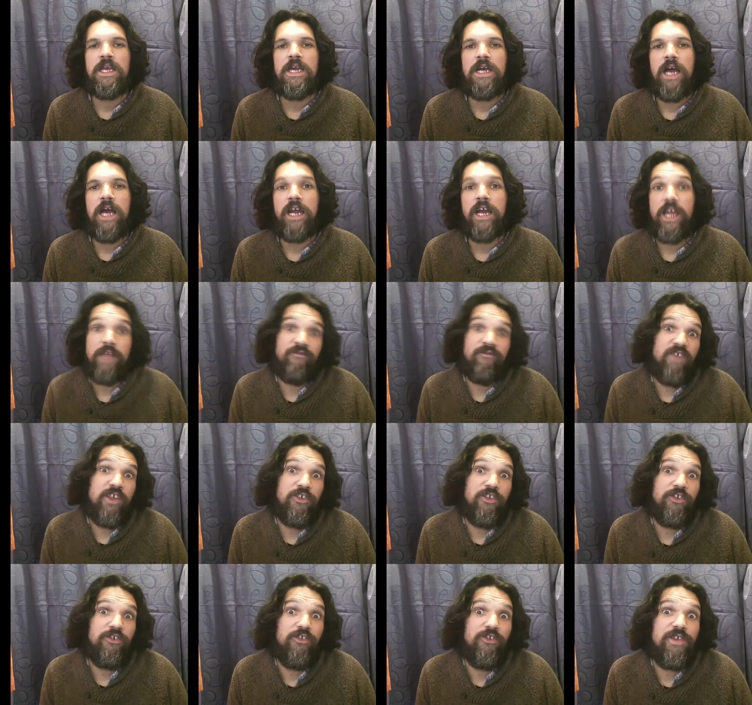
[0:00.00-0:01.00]
And I invite you
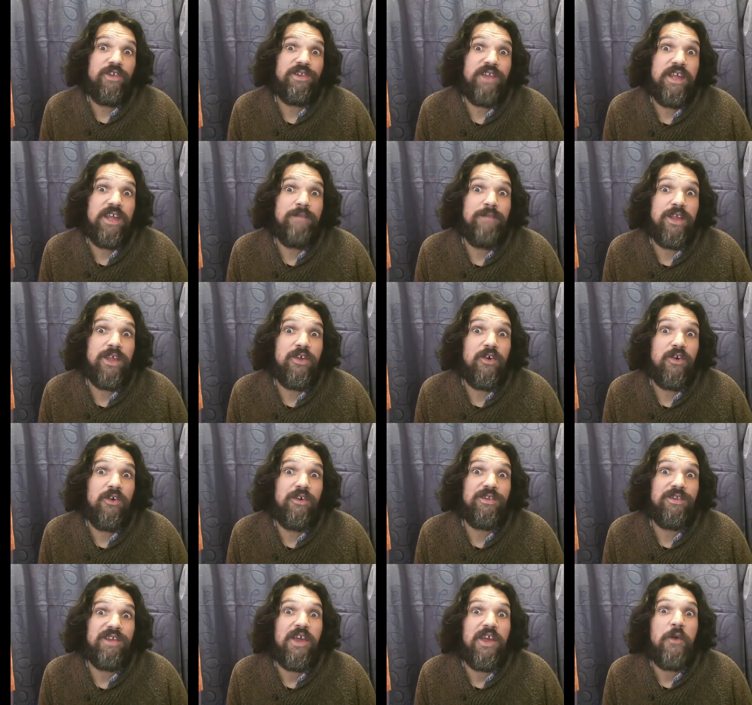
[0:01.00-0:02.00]
to do the same,
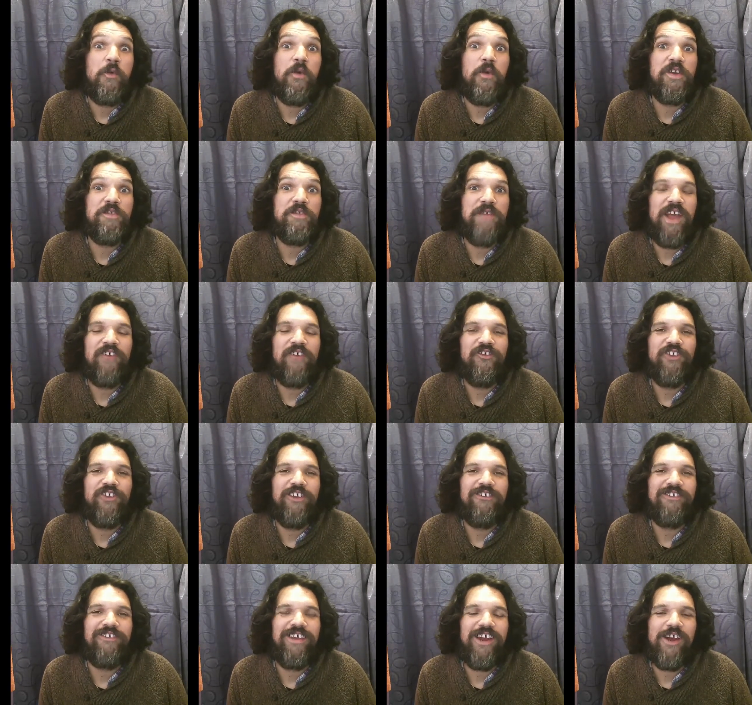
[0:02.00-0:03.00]
because once we have
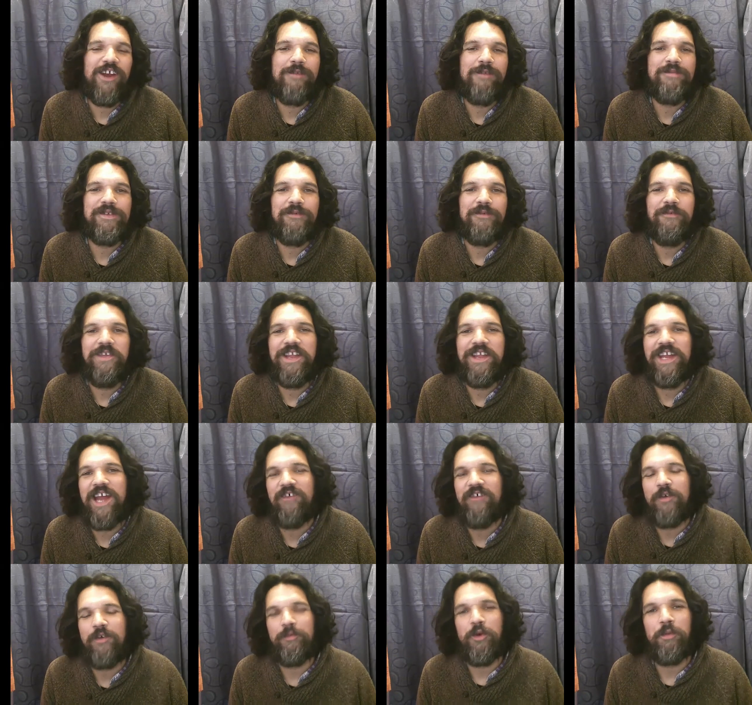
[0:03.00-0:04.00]
shared terms, we can have
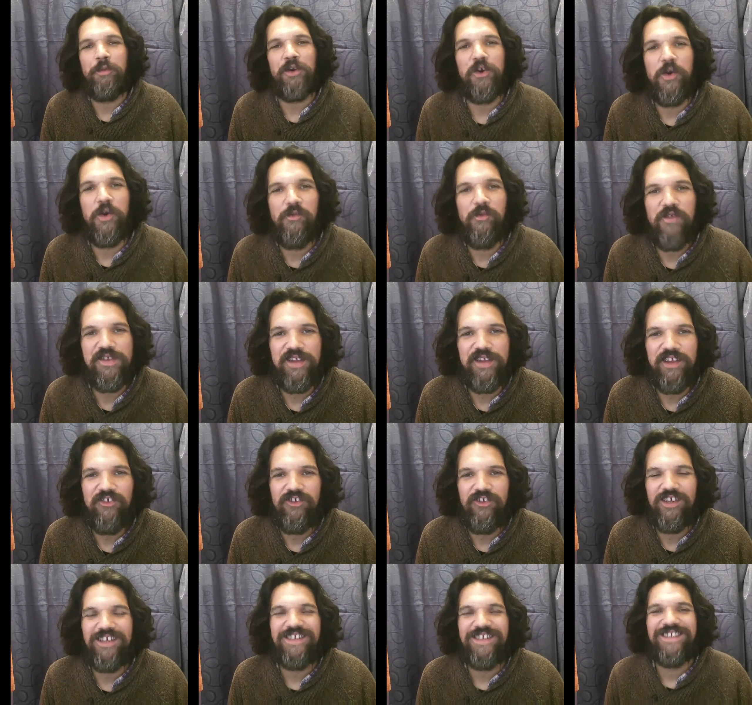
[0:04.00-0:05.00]
a proper
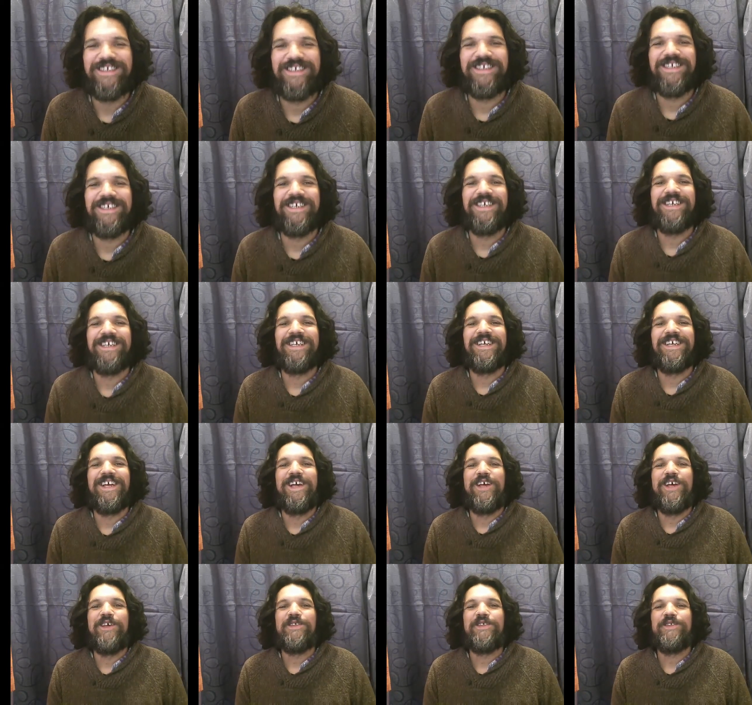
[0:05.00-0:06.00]
conversation.
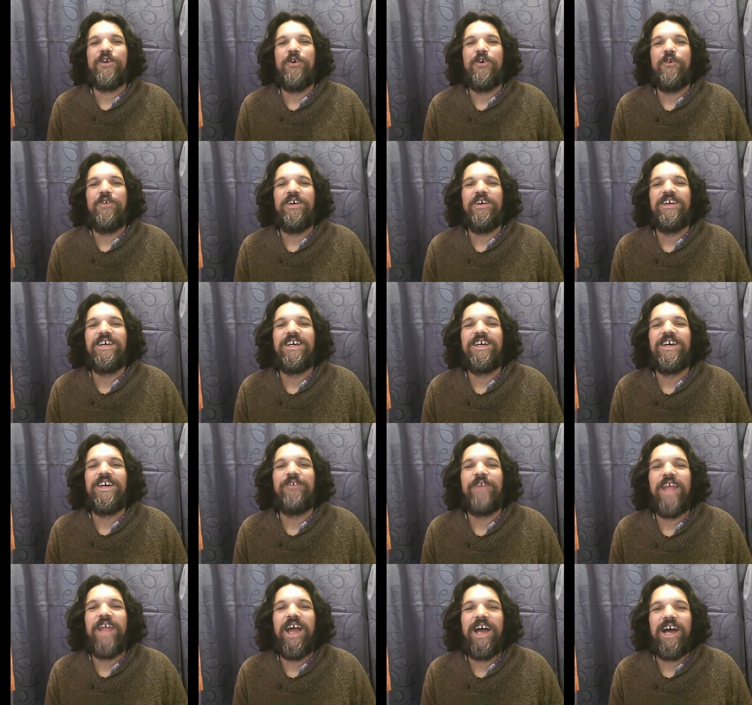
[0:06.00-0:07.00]
So
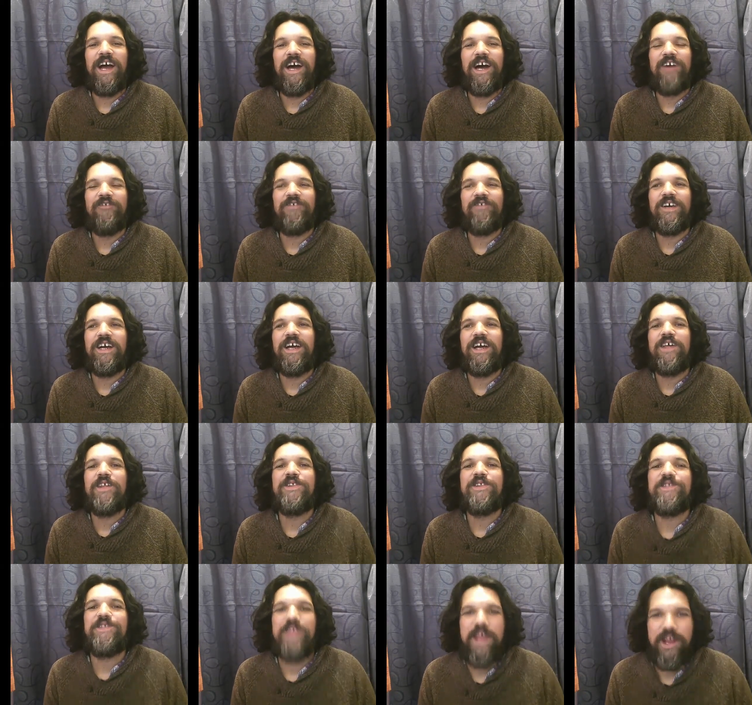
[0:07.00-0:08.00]
we have
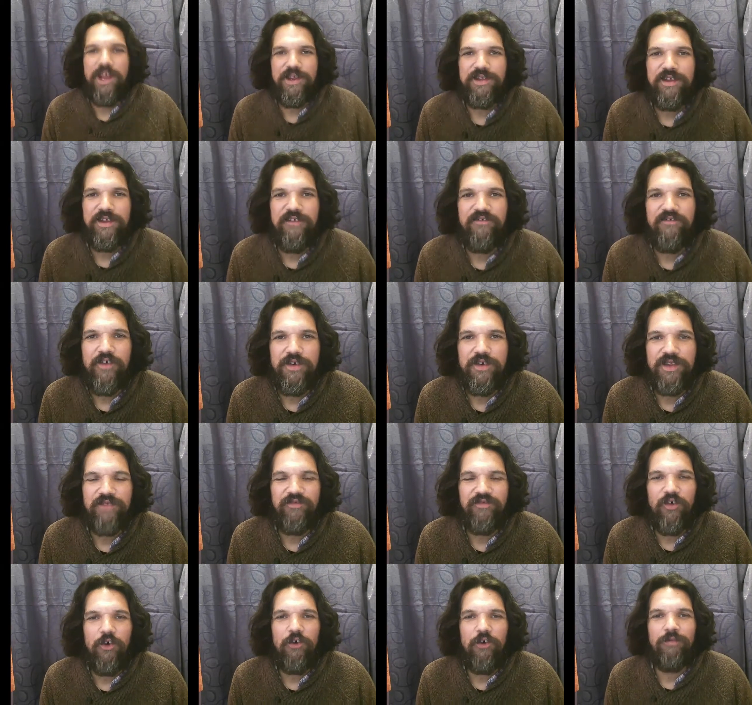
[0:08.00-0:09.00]
sex, first of
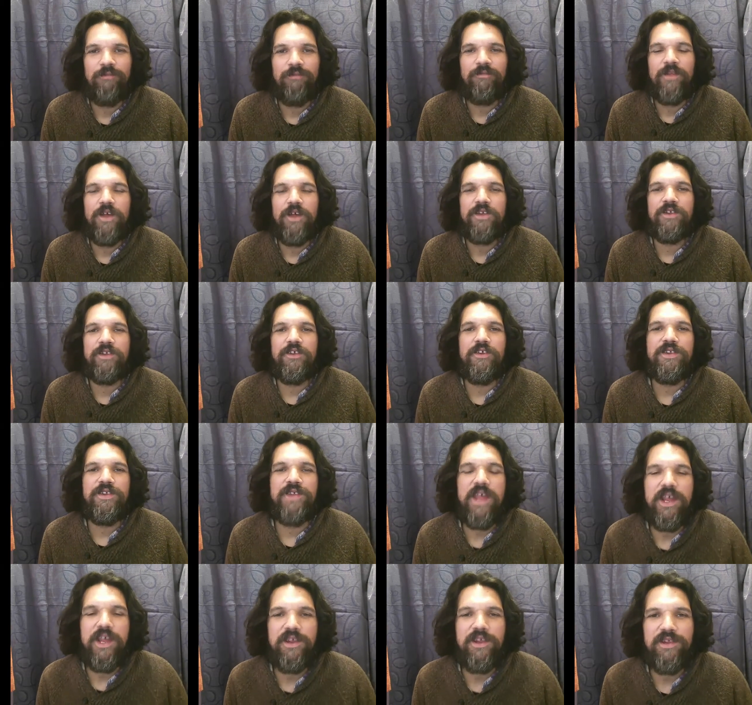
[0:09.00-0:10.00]
all. So your
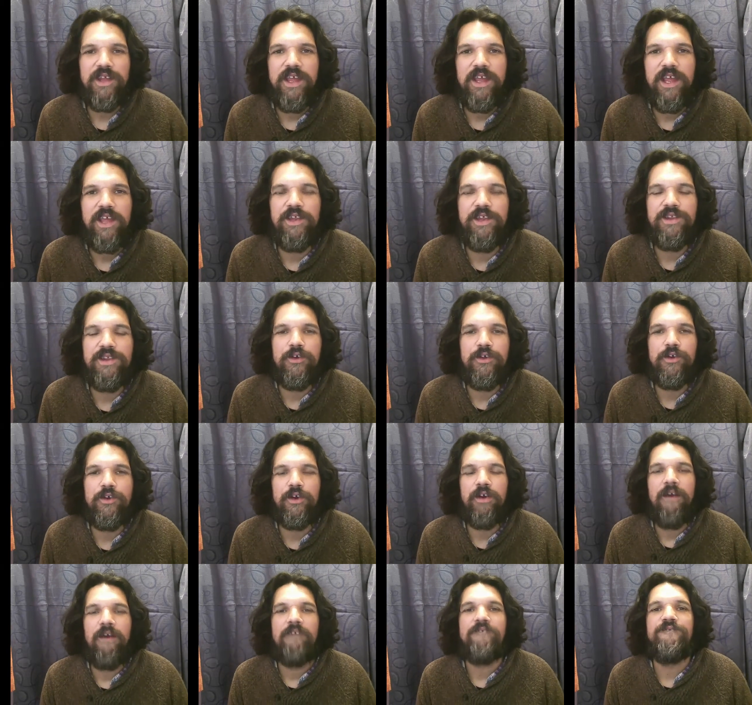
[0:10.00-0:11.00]
sex is your
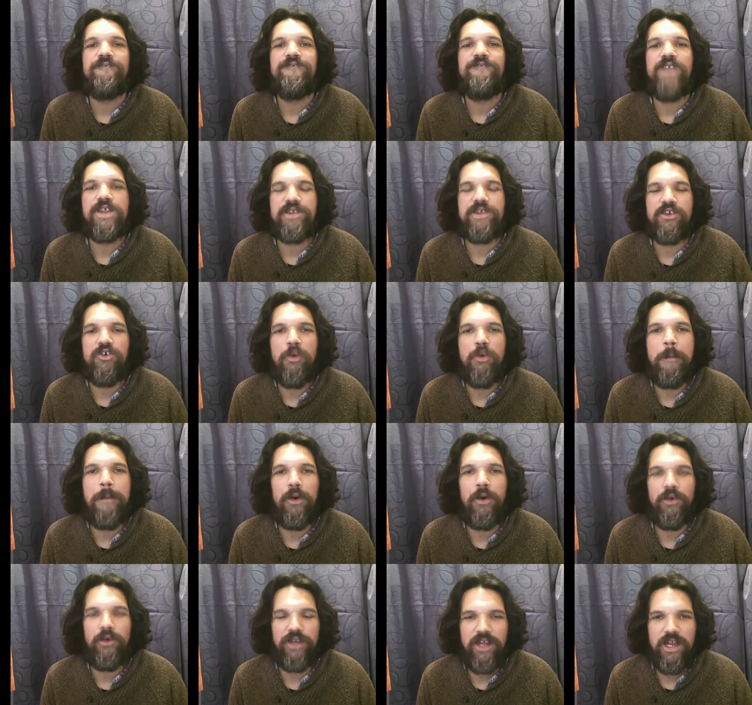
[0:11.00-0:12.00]
physical
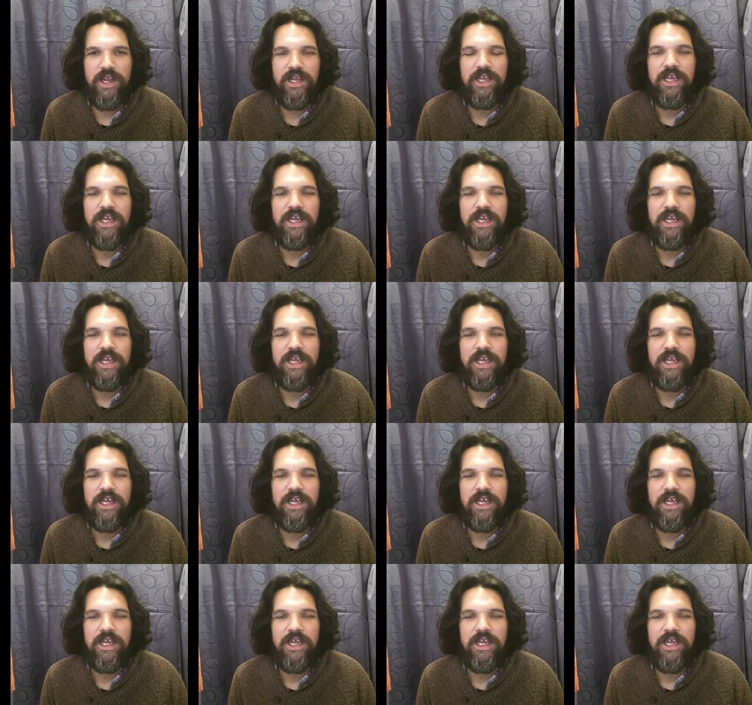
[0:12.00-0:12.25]
body.